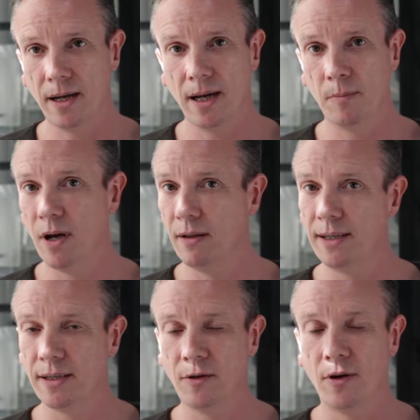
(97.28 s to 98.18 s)
but I
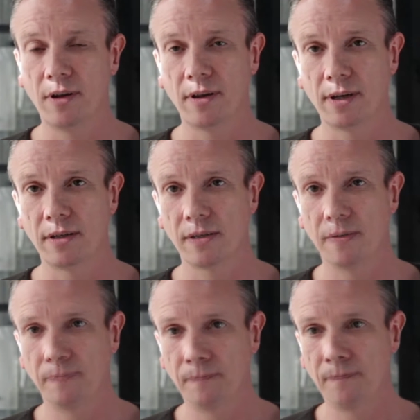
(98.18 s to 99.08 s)
liked a lot of things.
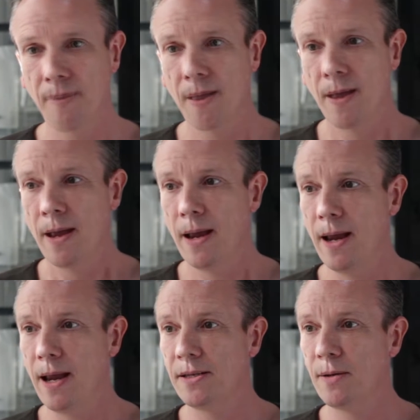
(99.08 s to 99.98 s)

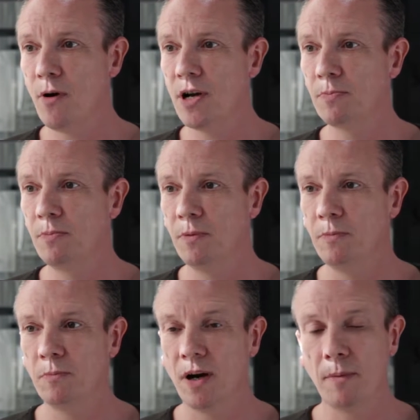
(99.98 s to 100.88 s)
To be honest,
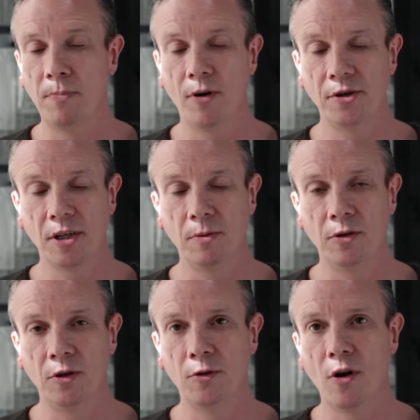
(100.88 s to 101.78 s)
part of the project is we
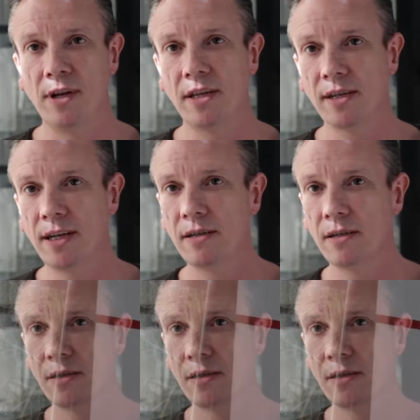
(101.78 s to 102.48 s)
do a redesign.